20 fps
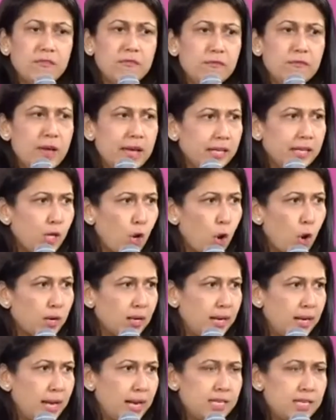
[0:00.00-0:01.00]
very
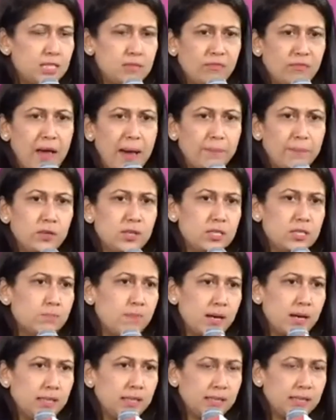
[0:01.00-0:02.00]
organized, fabulous
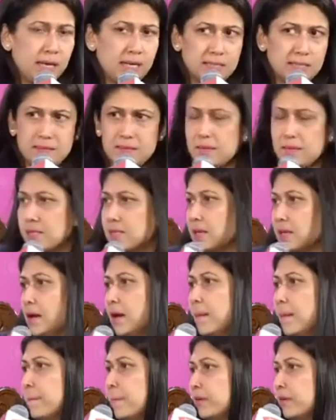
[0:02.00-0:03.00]
multitaskers,
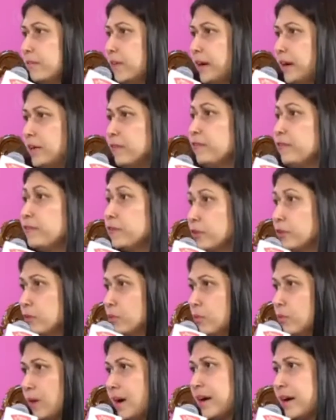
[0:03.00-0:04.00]
but very
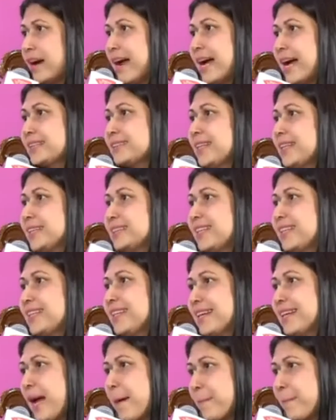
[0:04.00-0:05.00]
few are
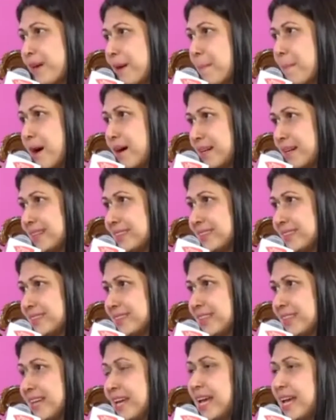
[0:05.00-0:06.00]
accessing the capital
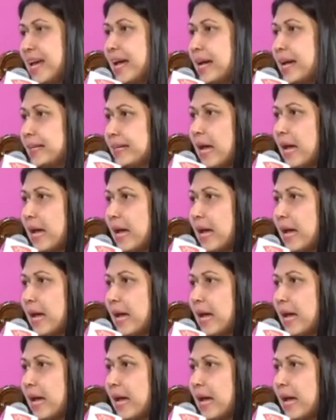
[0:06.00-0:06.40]
markets. And